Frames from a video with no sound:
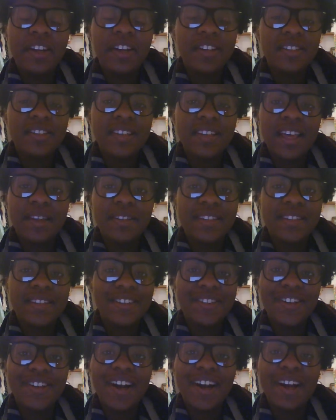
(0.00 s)
You just got to stay
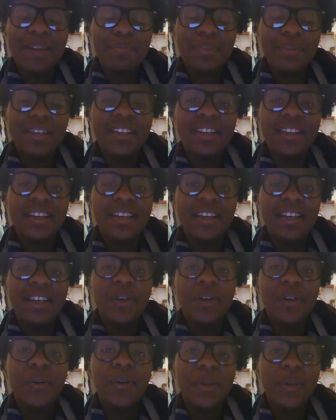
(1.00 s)
strong and be
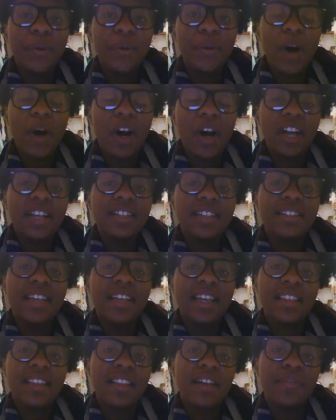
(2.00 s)
who you are
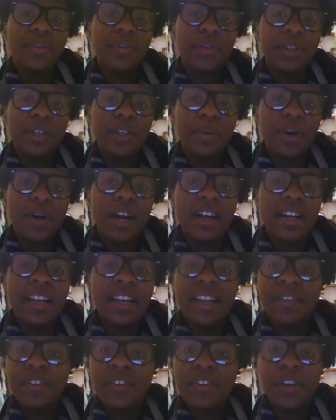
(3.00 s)
and love who you are.
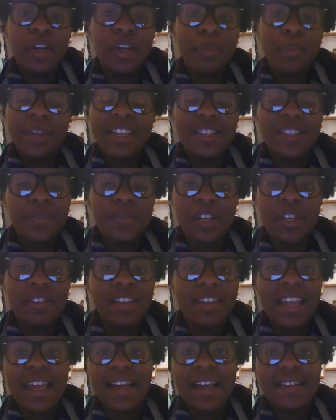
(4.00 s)
And if you're in a place where you
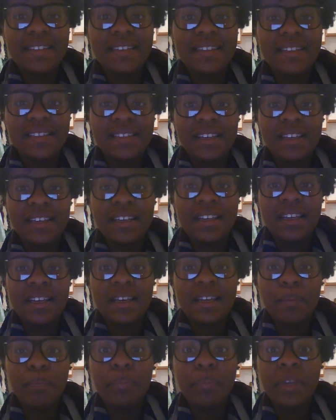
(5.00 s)
can't
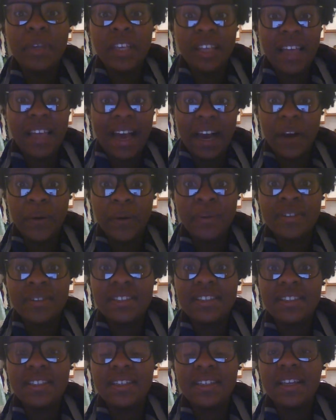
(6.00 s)
be out,
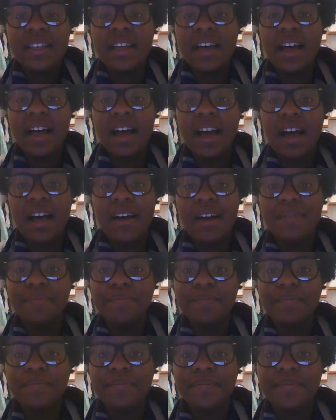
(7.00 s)

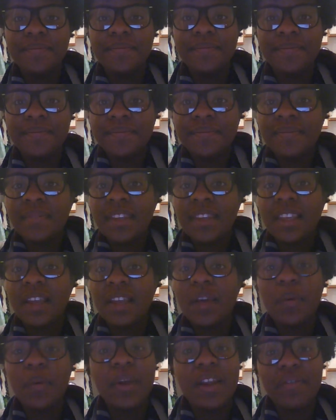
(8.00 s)
um,
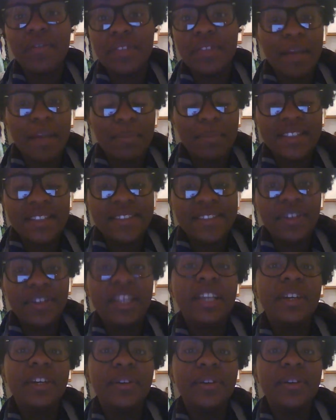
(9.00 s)
whatever that means for
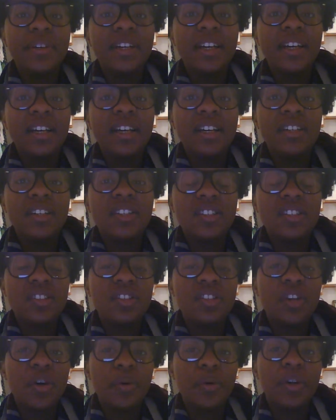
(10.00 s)
you, just
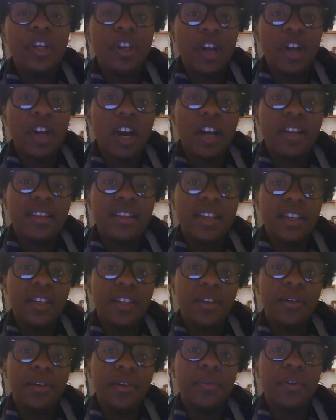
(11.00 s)
know in your heart that
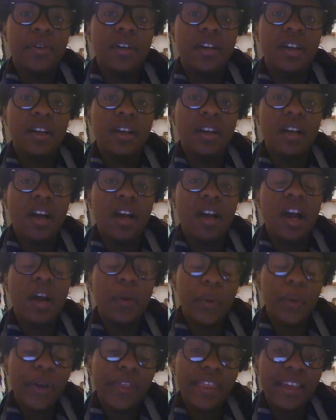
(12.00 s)
you
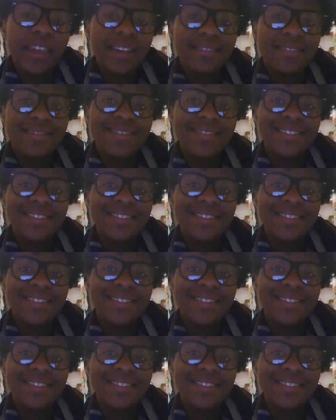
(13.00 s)
are worthy.